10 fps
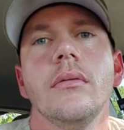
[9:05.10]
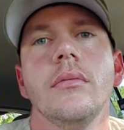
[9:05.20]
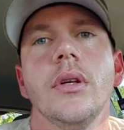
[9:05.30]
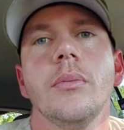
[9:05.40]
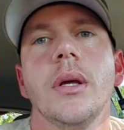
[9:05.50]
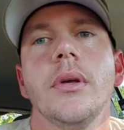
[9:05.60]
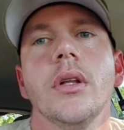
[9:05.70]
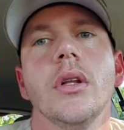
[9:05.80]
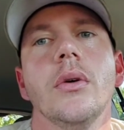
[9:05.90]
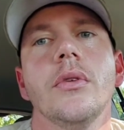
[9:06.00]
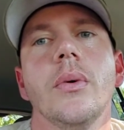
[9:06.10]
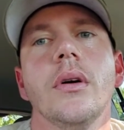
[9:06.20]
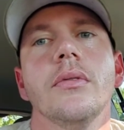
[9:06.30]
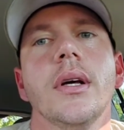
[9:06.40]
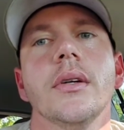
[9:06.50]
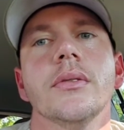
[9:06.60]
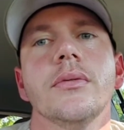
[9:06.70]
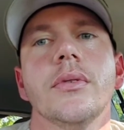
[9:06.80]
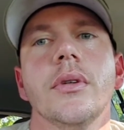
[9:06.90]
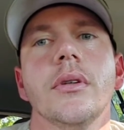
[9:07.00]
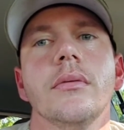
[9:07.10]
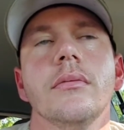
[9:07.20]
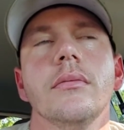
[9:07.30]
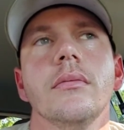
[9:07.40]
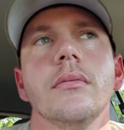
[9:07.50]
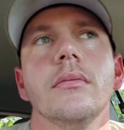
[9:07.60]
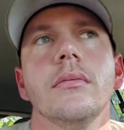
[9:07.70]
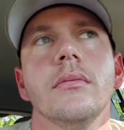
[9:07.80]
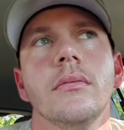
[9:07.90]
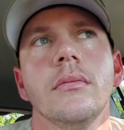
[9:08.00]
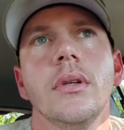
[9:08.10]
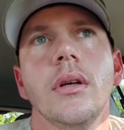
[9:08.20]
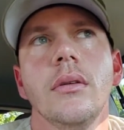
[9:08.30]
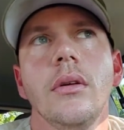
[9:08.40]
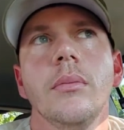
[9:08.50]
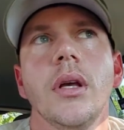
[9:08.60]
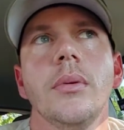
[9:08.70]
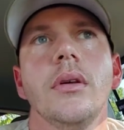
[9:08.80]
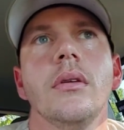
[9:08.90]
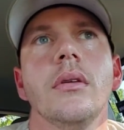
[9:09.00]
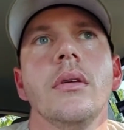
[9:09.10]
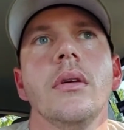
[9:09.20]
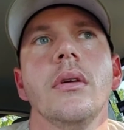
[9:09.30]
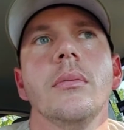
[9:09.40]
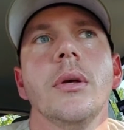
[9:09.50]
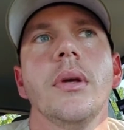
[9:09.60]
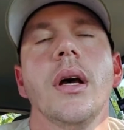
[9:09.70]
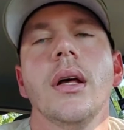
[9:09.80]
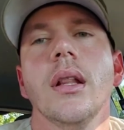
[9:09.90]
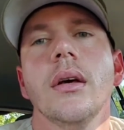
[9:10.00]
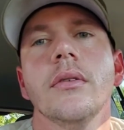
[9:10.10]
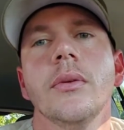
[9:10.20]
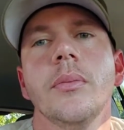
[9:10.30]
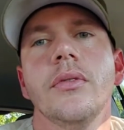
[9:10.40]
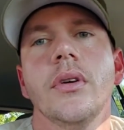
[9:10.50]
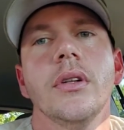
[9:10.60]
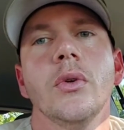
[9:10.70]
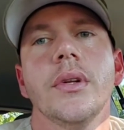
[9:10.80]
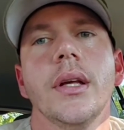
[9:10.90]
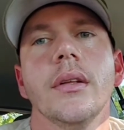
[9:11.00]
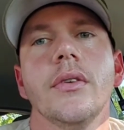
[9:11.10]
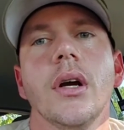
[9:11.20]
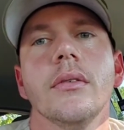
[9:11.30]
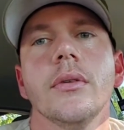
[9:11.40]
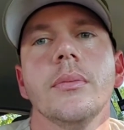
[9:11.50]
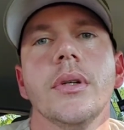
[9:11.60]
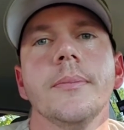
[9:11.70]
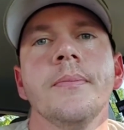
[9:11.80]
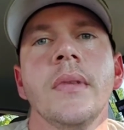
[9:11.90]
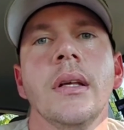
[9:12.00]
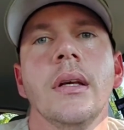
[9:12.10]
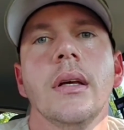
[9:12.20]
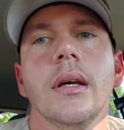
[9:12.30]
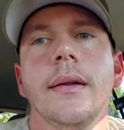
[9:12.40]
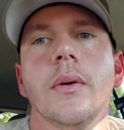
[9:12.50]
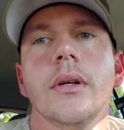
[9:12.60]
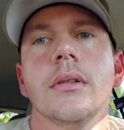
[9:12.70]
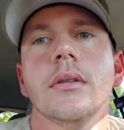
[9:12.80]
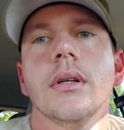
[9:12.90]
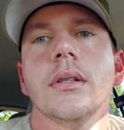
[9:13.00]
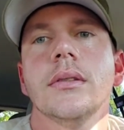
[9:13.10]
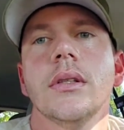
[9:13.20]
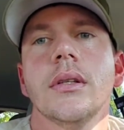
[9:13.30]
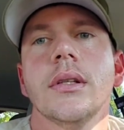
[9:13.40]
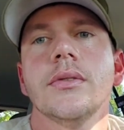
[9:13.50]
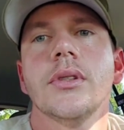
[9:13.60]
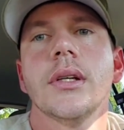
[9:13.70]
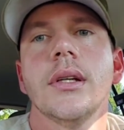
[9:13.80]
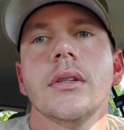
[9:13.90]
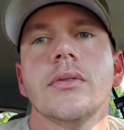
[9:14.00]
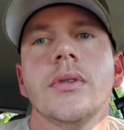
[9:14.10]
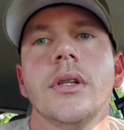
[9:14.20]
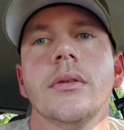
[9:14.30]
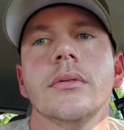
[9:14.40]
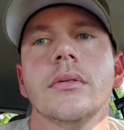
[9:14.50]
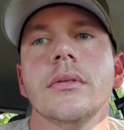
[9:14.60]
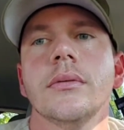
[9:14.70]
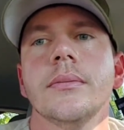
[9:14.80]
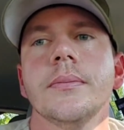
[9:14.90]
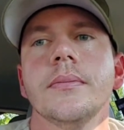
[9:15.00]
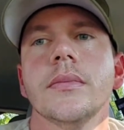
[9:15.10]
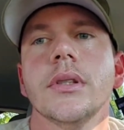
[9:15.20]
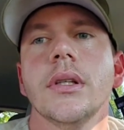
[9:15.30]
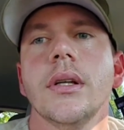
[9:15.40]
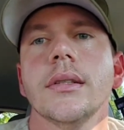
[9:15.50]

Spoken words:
maybe a low 12,000 foot, maybe high 11. It'd be a fun little daily driver. But anyway, that's thanks for checking out this video. See you next.